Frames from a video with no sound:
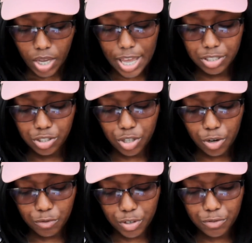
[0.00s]
And
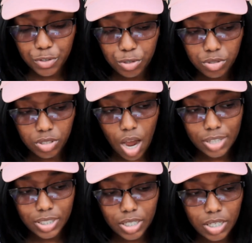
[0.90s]
so for foods not
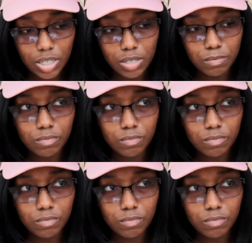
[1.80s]
to eat,